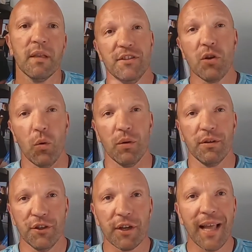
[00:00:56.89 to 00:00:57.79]
So
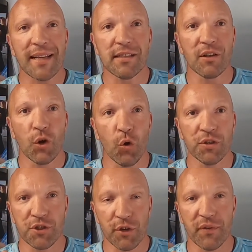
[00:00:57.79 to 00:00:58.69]
your glass is the
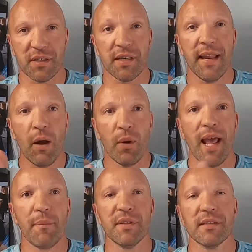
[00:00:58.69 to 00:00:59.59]
coldest surface. Now what
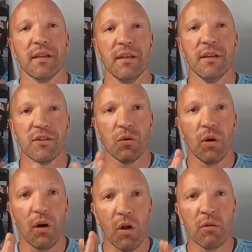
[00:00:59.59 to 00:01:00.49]
happens?
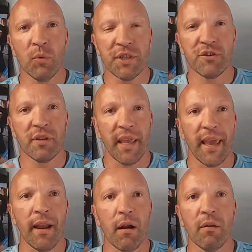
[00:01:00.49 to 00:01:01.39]
So all the moisture in
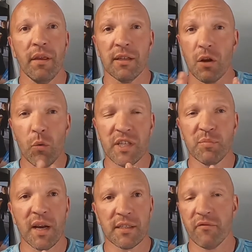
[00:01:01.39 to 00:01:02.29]
the air that is always
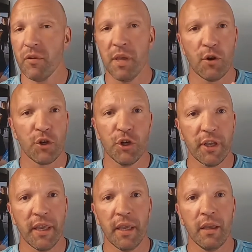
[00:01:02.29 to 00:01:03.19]
present from either
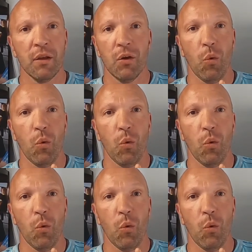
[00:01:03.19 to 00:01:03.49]
cooking,